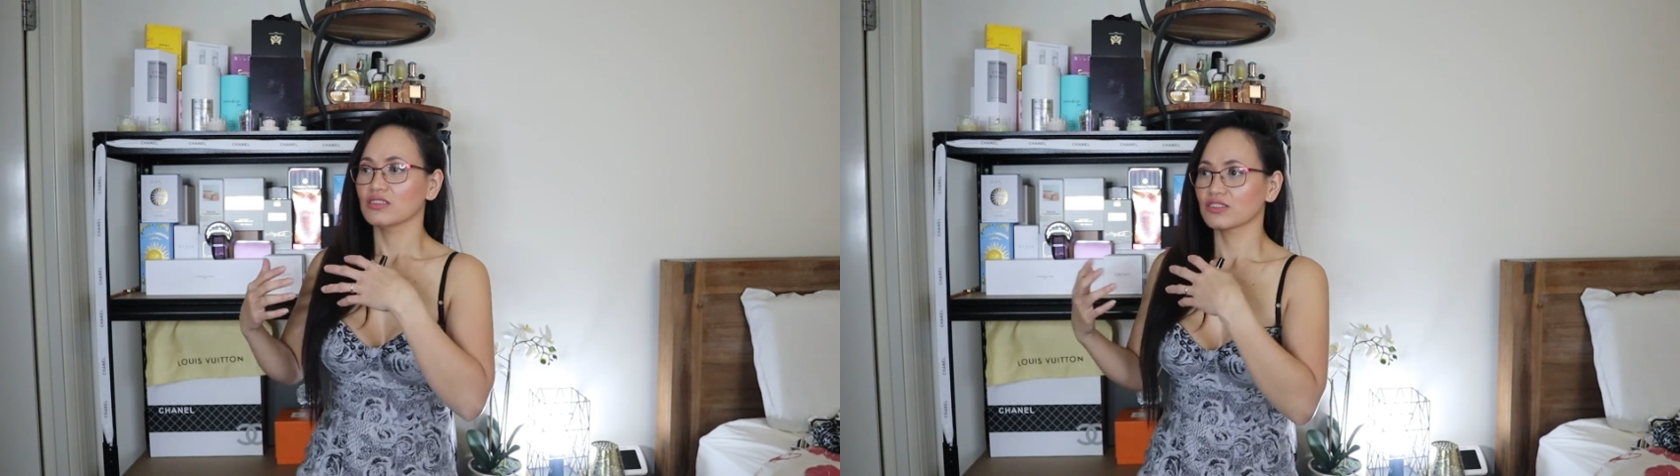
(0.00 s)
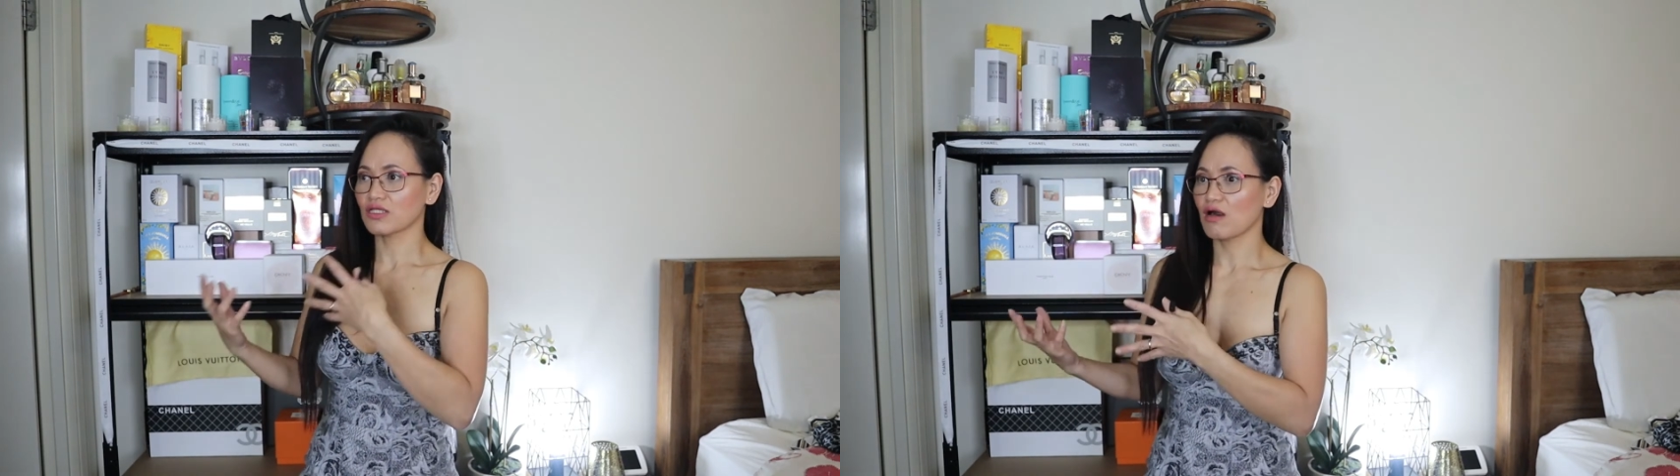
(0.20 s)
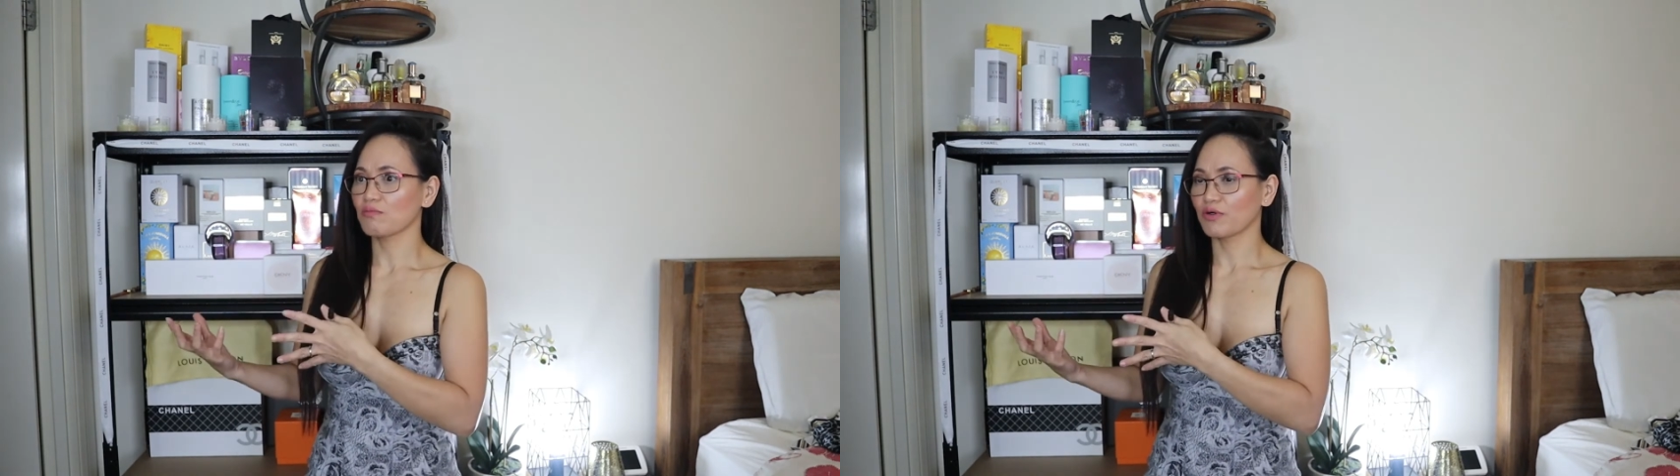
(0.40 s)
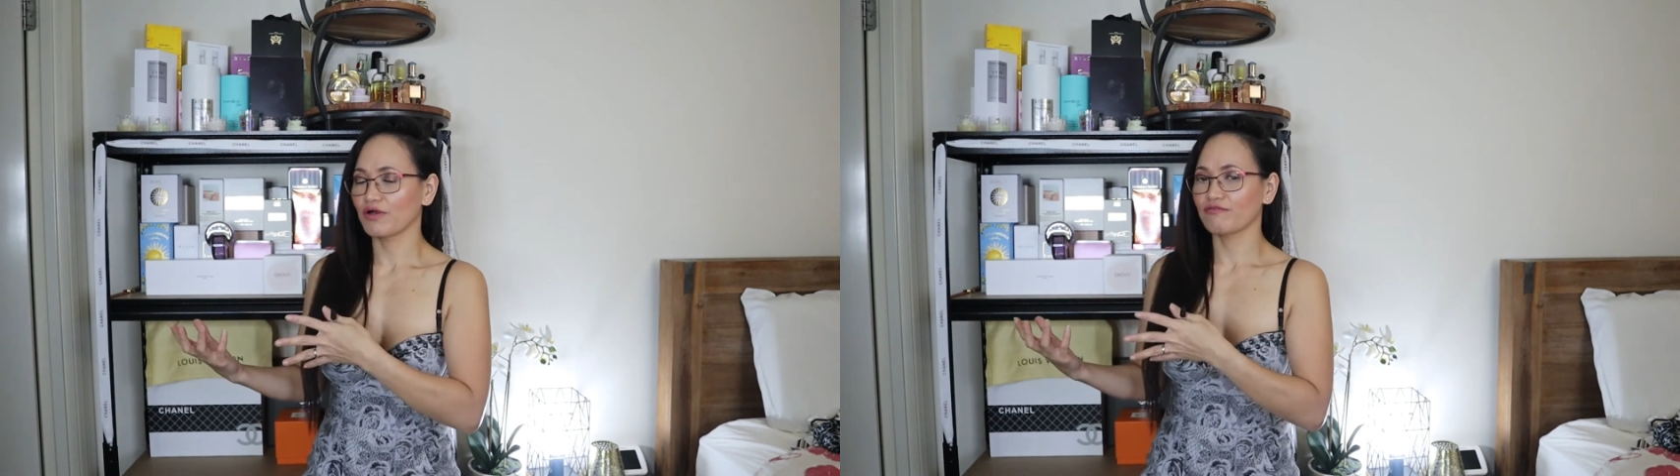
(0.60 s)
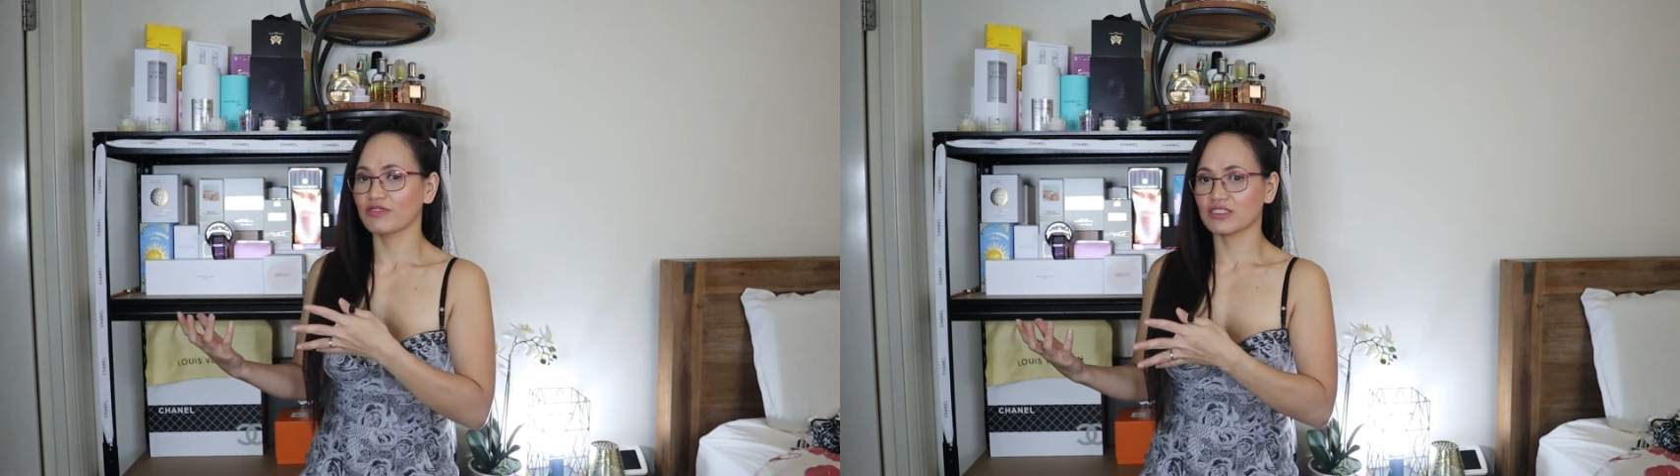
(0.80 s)

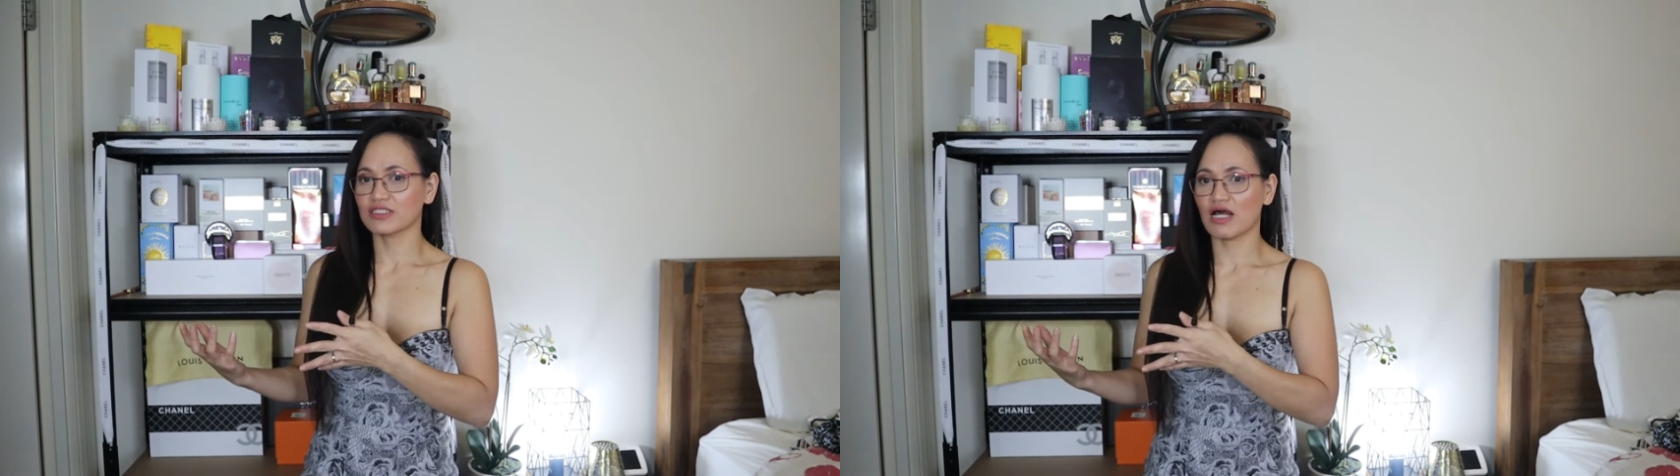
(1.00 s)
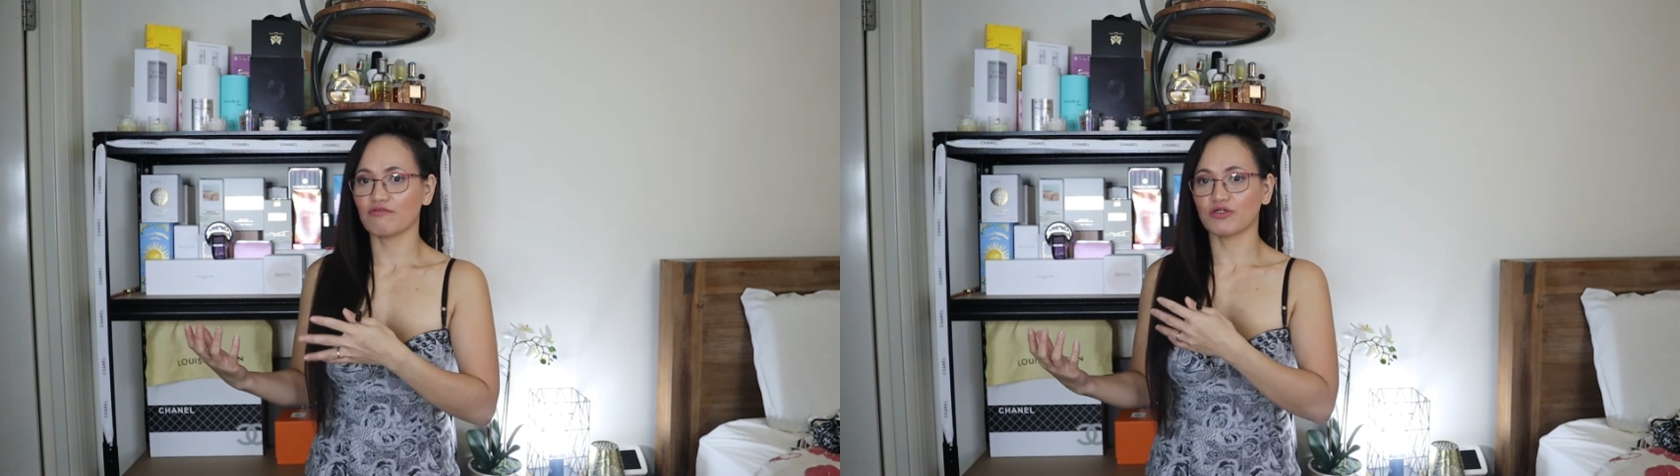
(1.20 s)
suburb itself